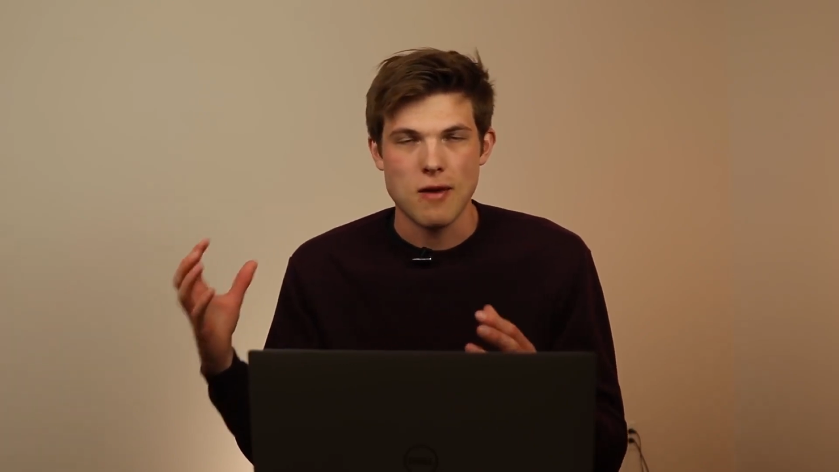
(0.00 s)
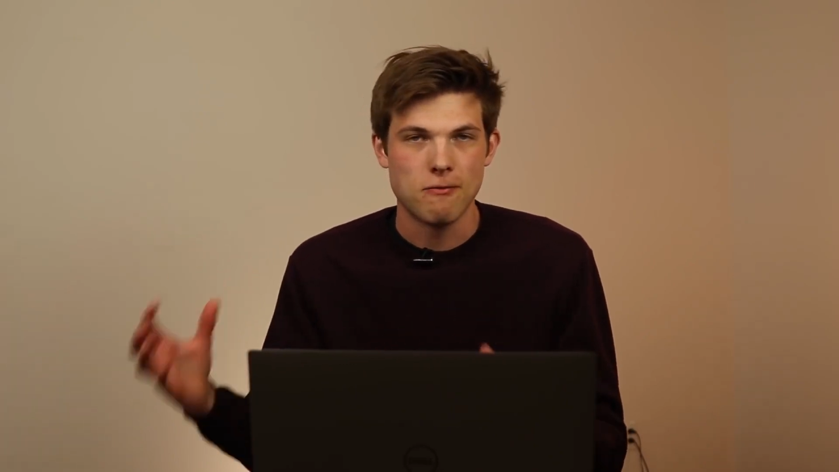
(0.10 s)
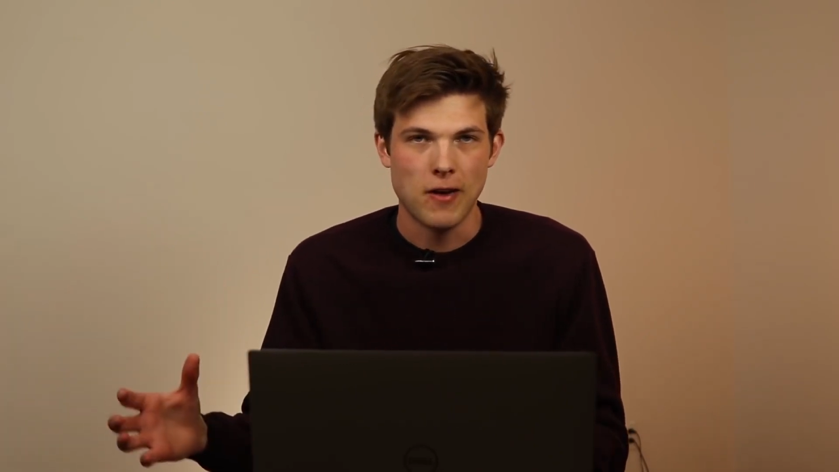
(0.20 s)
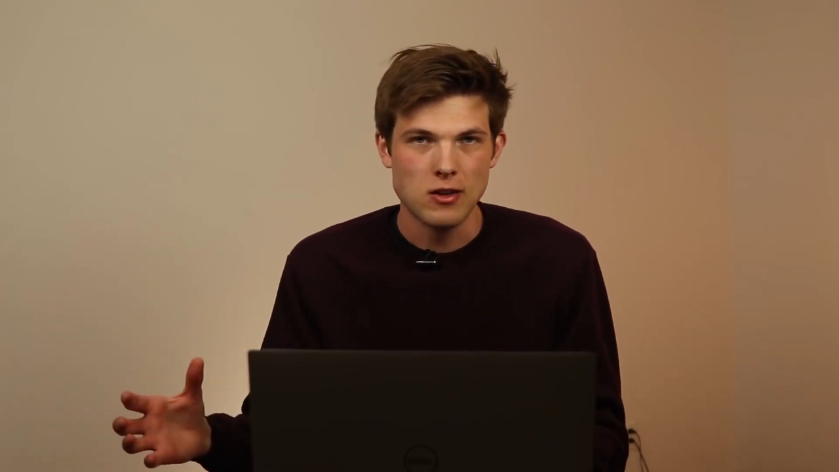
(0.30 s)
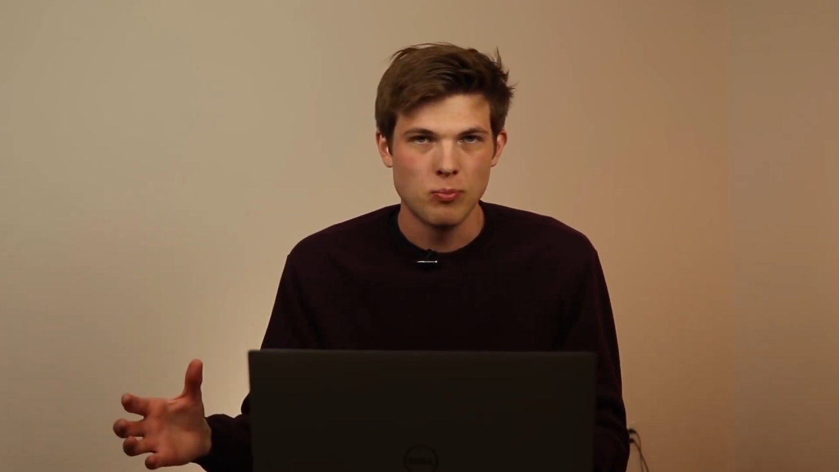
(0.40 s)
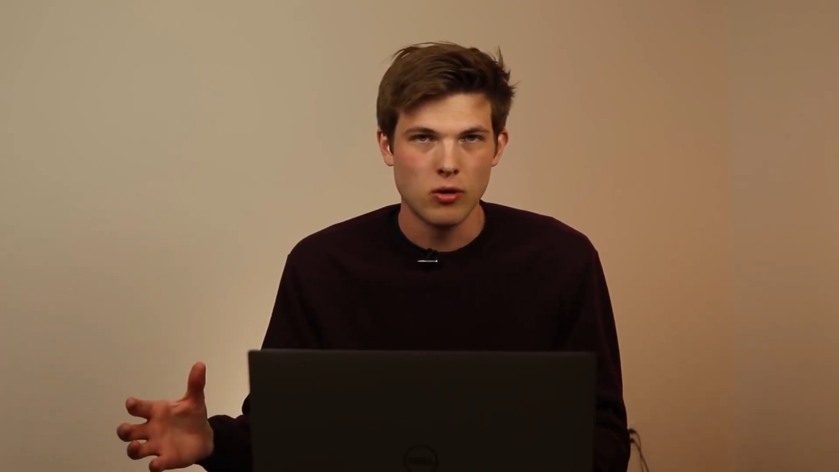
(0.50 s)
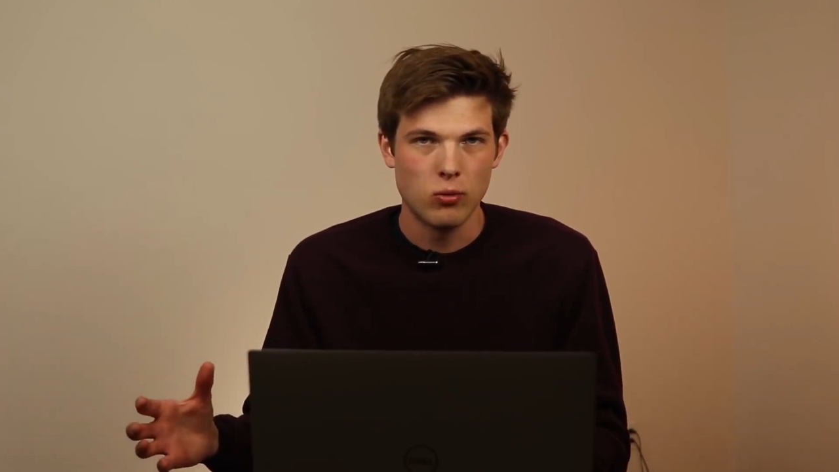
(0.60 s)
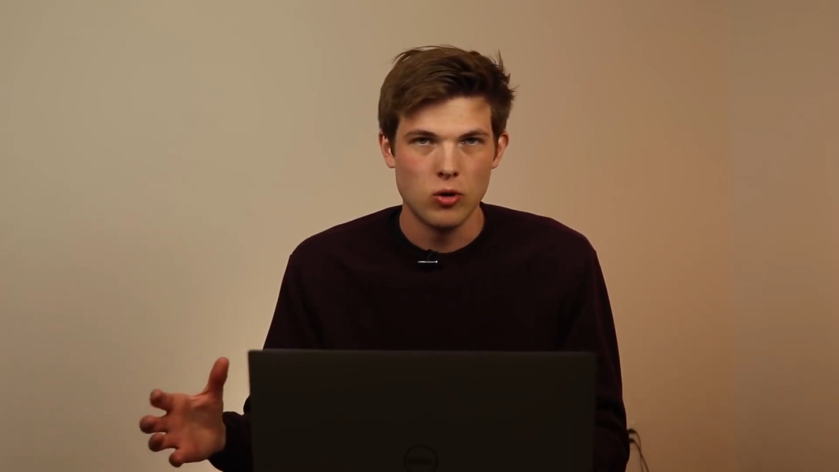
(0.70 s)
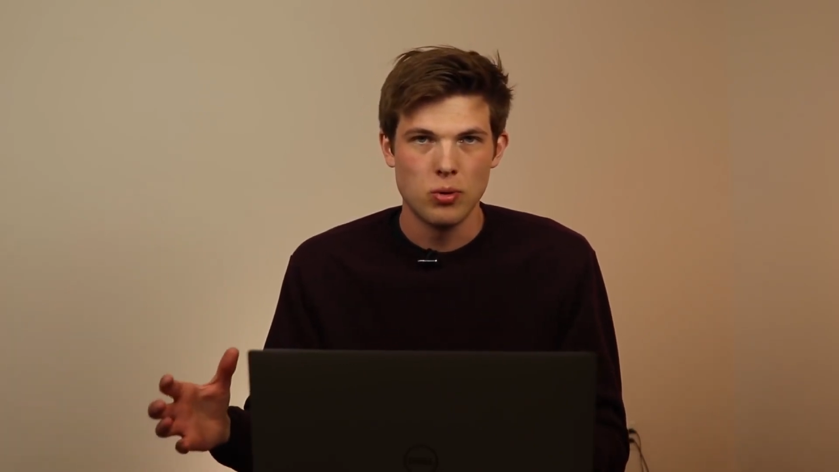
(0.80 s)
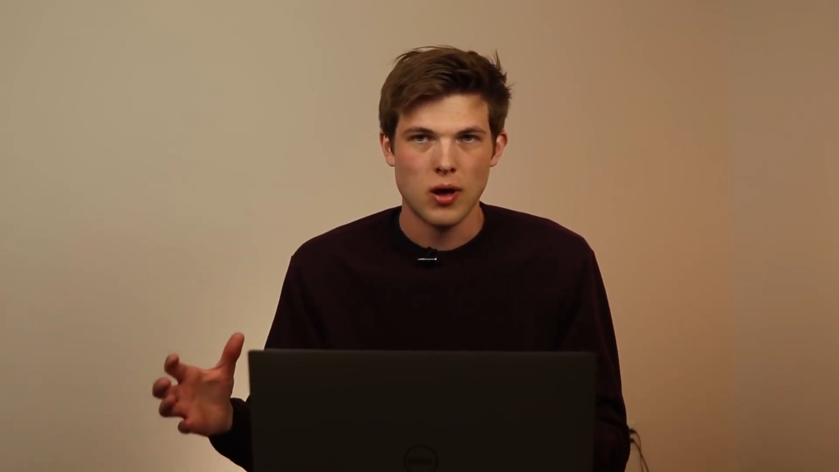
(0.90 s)
Facebook
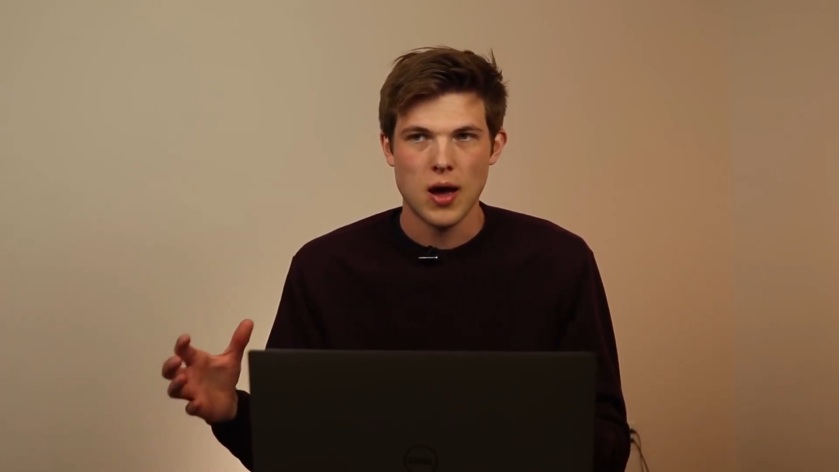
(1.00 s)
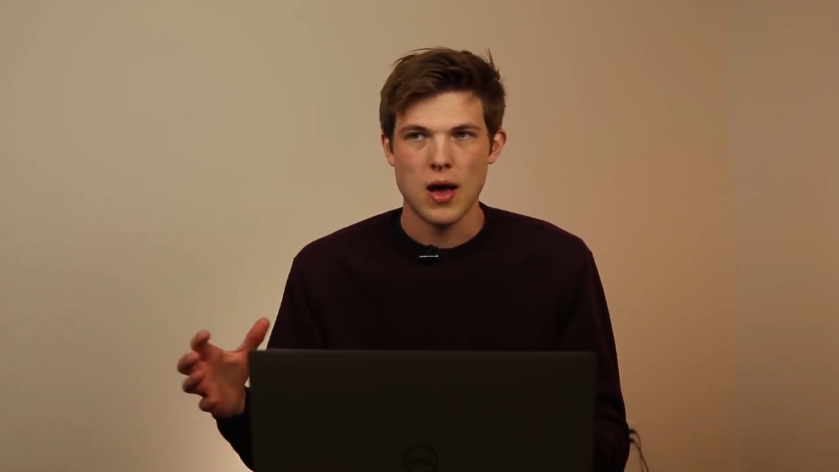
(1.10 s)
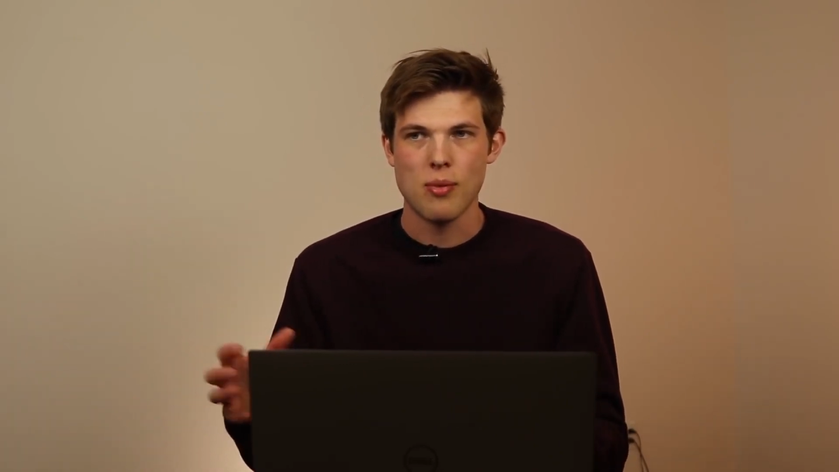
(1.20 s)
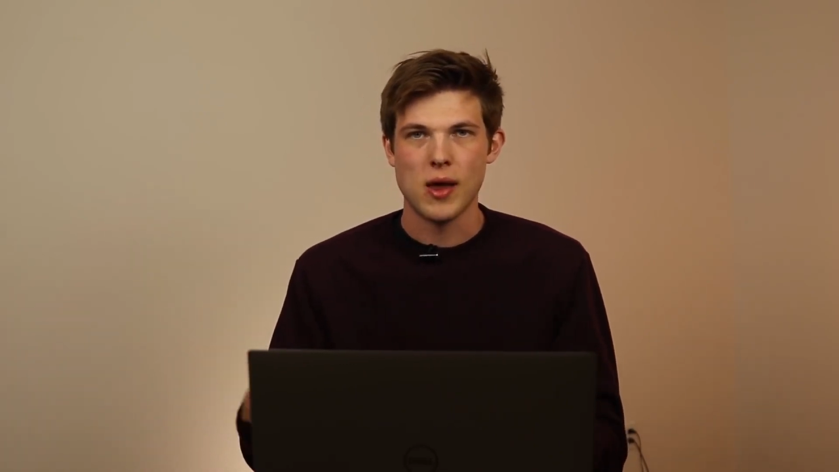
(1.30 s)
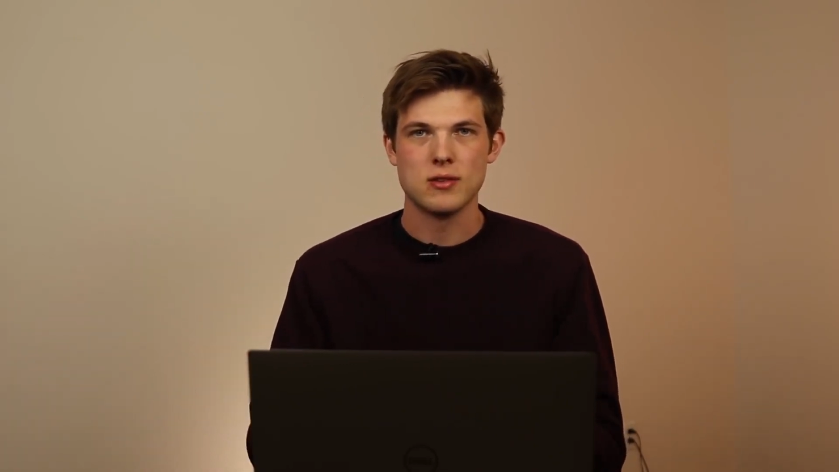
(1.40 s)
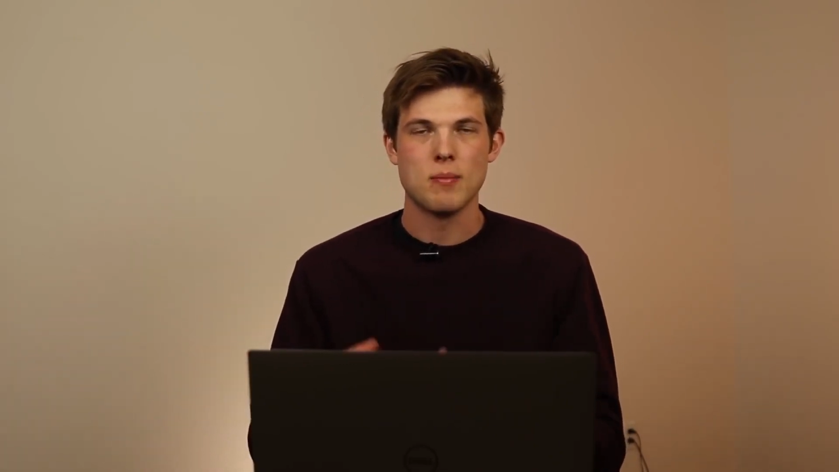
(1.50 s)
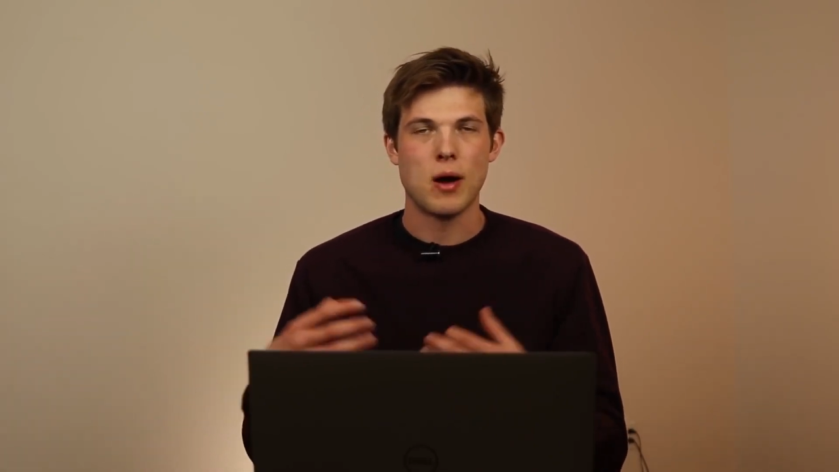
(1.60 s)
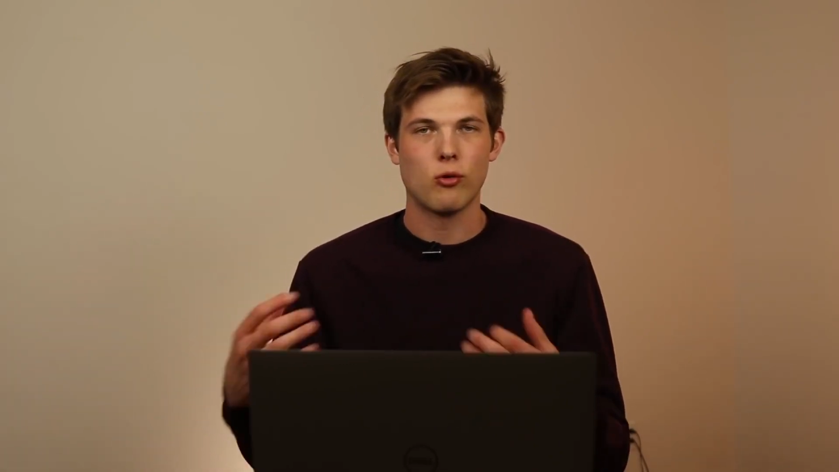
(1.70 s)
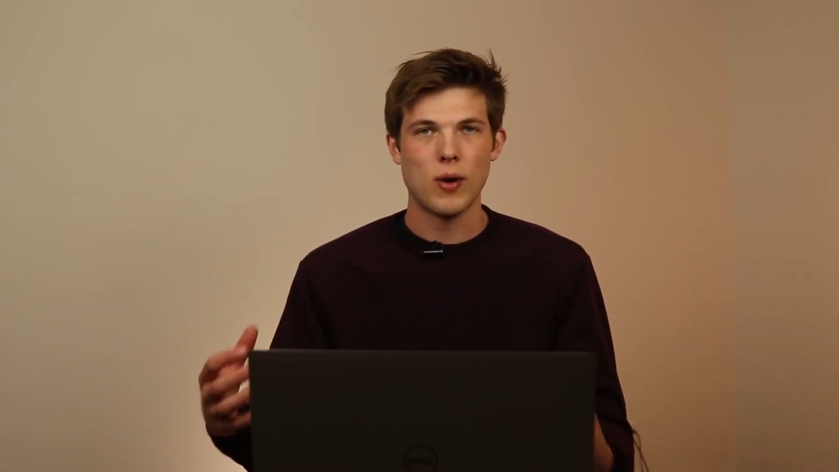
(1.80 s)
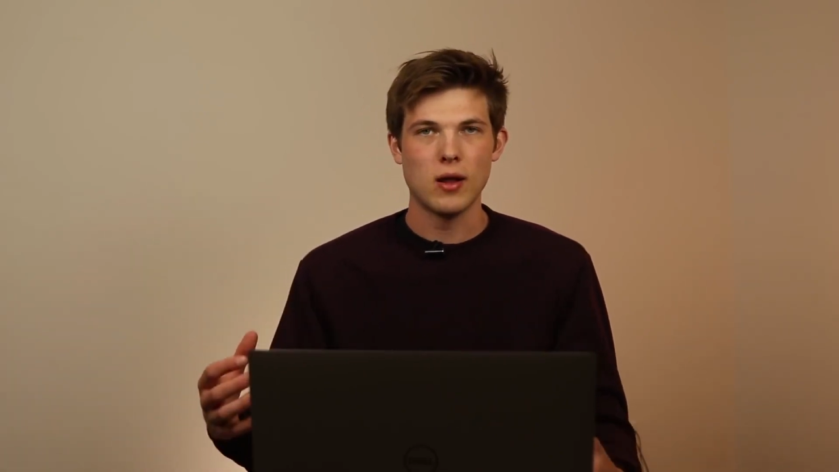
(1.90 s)
group that is
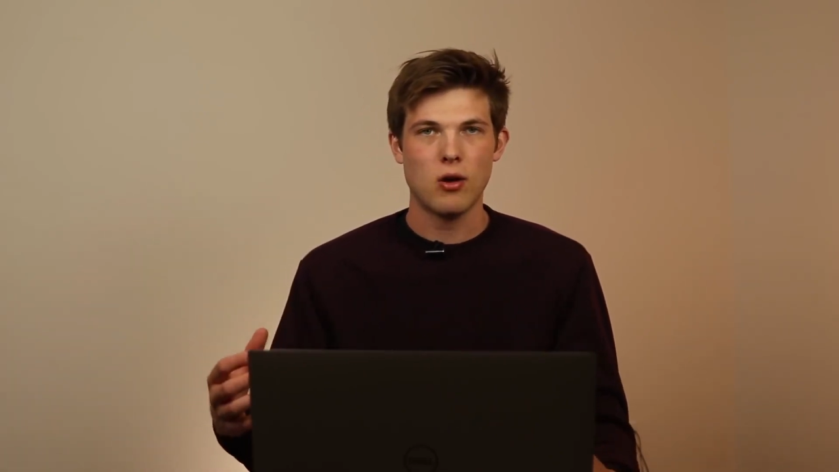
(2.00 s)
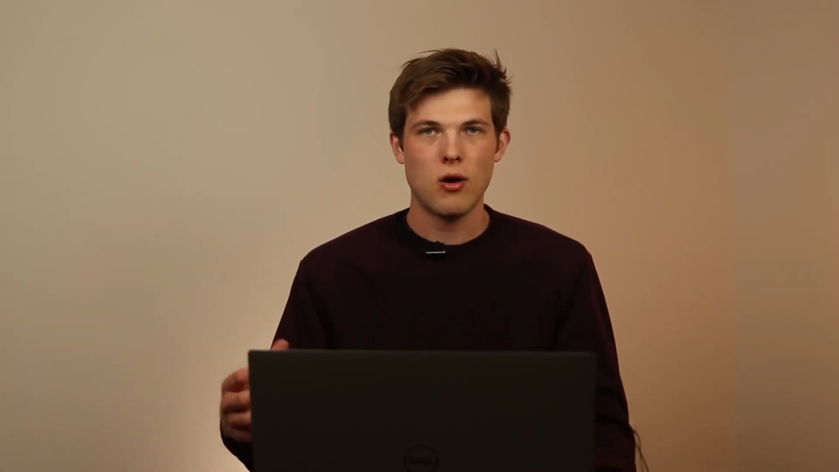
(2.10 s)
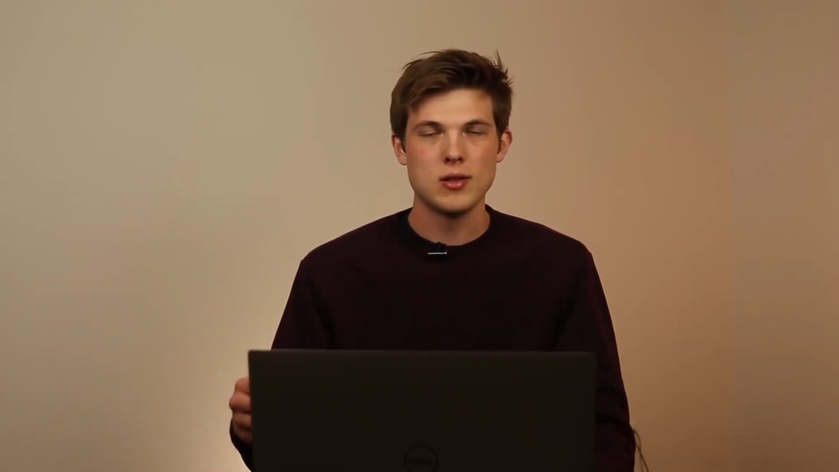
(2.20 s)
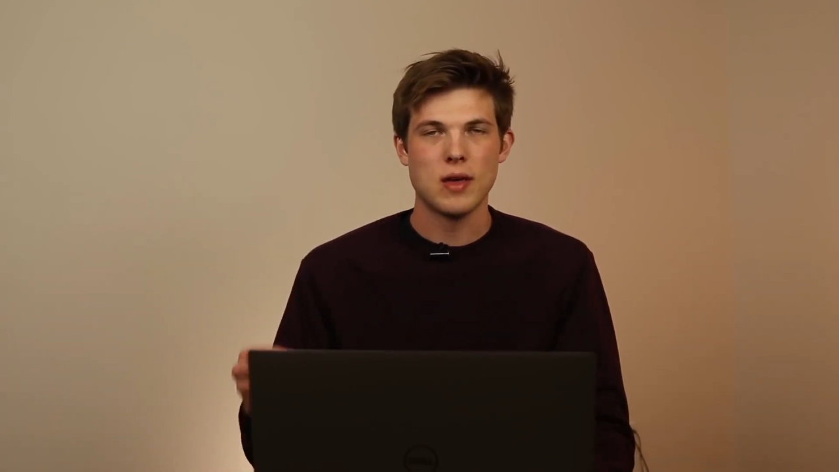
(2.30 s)
about credit cards,